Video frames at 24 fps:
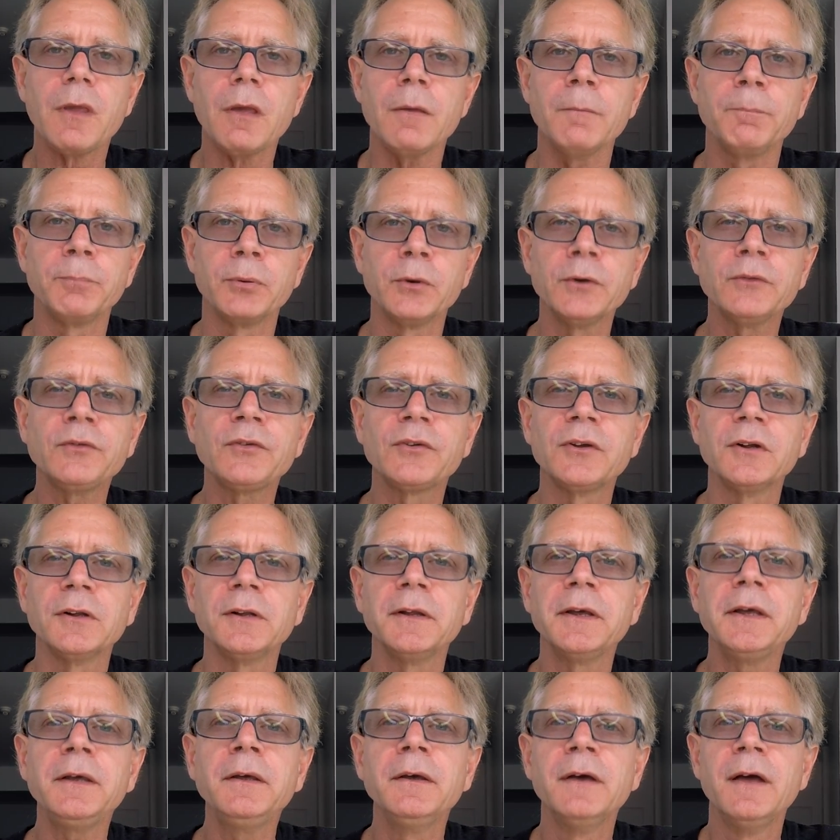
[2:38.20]

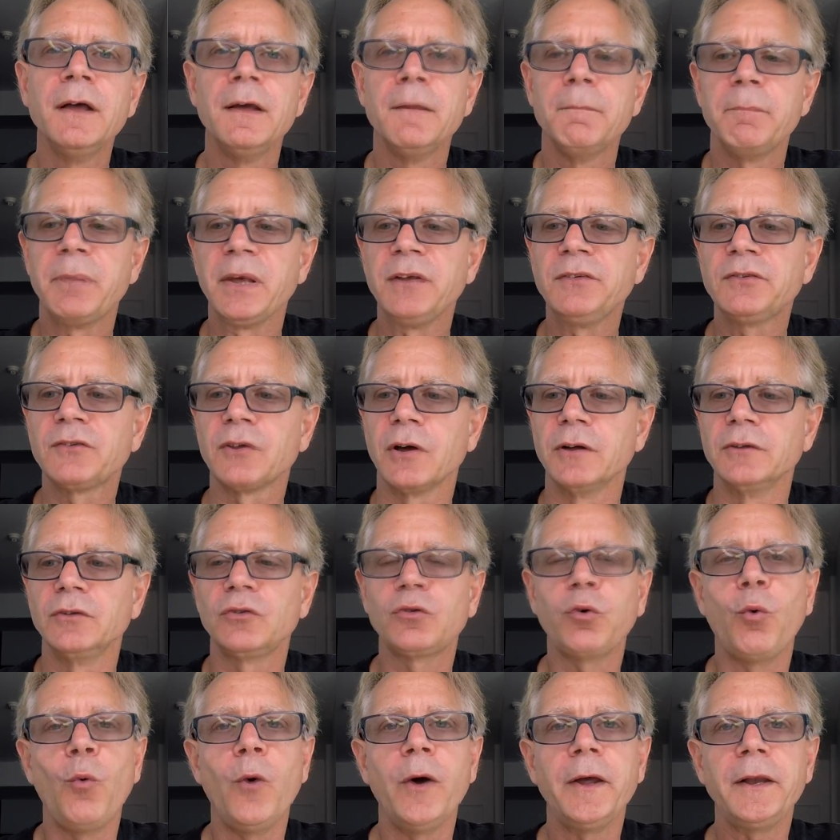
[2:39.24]
Personally, based on
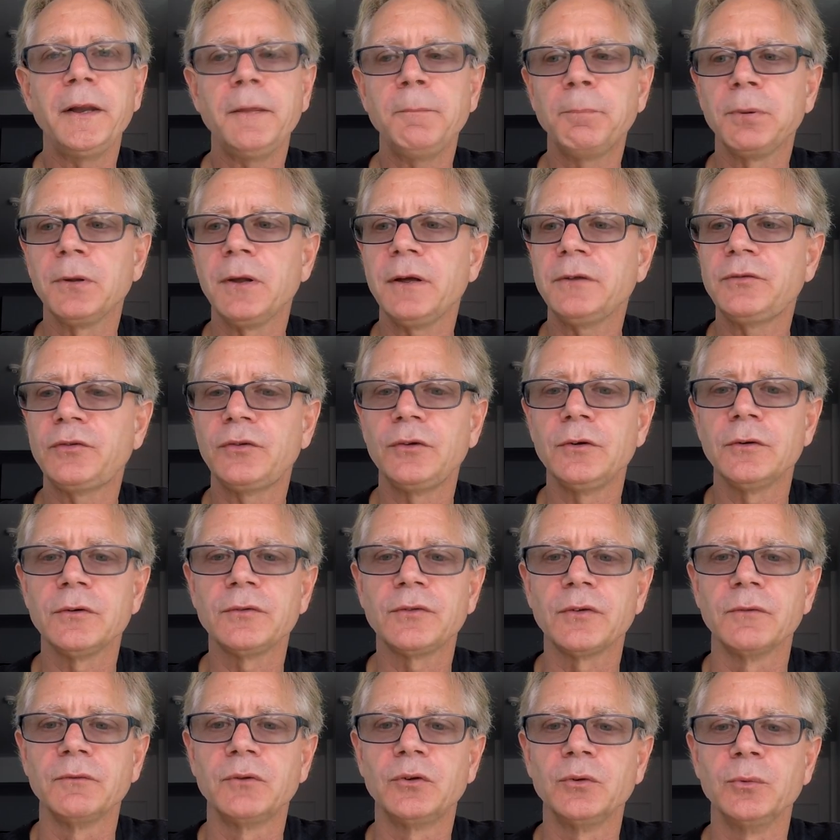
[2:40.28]
20 plus
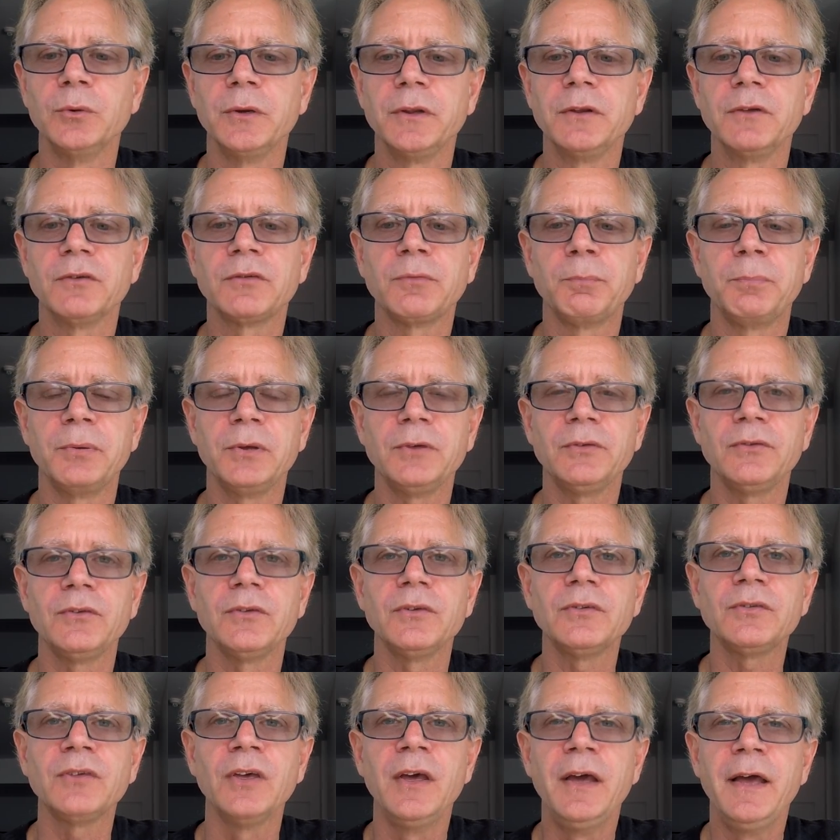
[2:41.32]
years of doing this
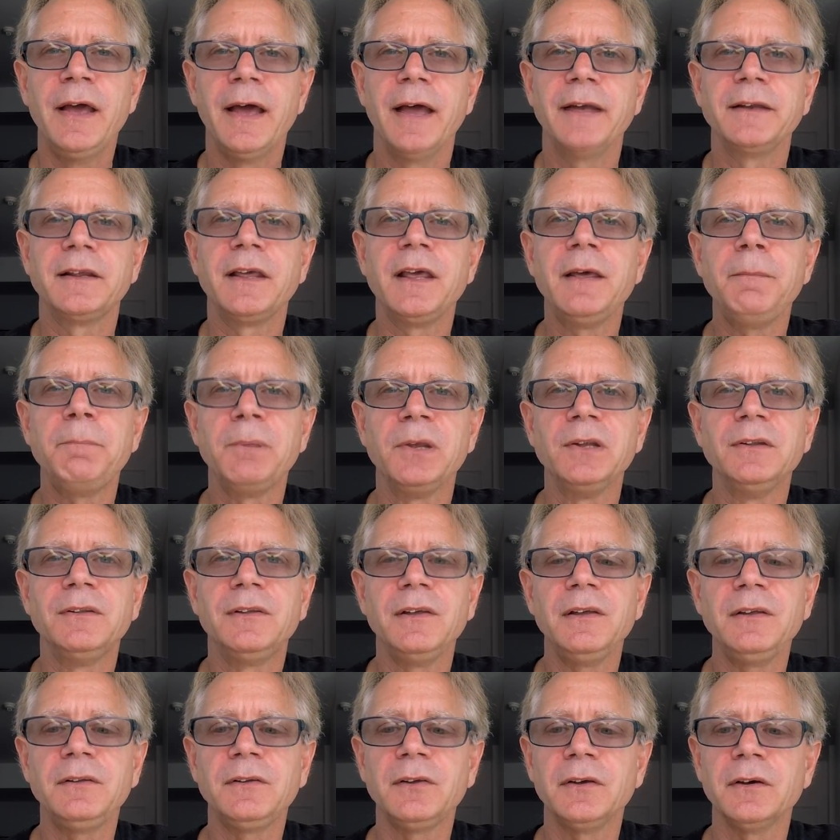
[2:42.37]
business and keeping
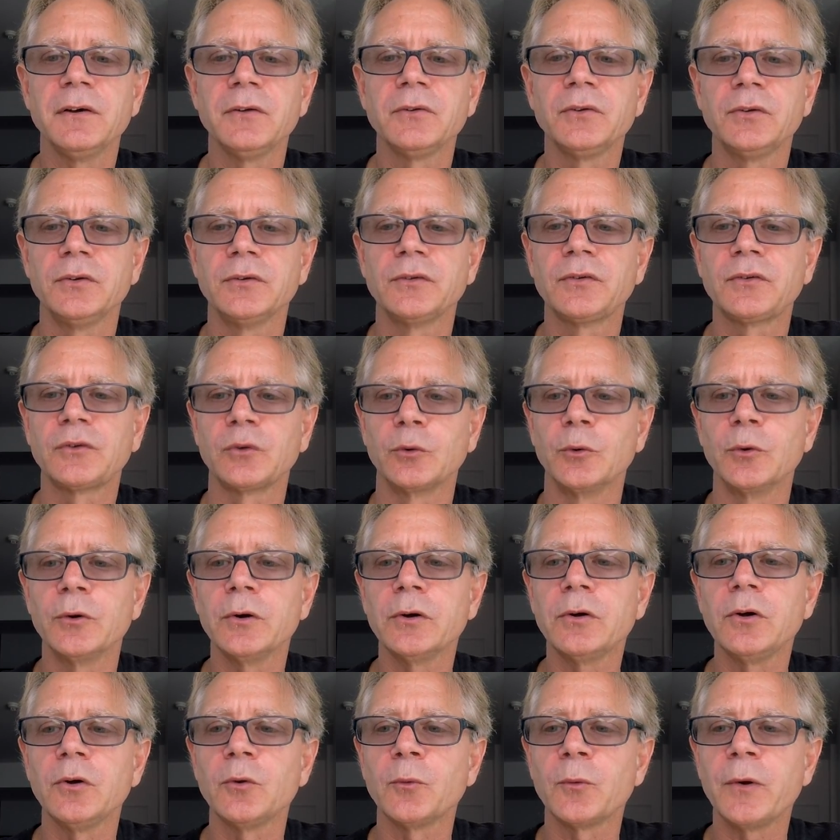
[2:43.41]
detailed
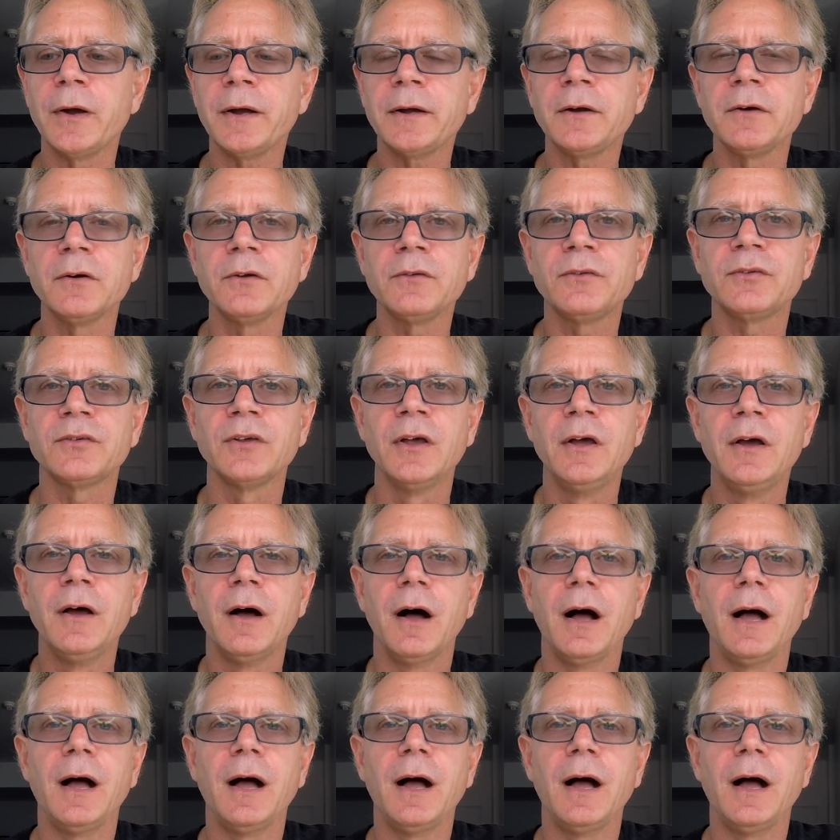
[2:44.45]
historical records,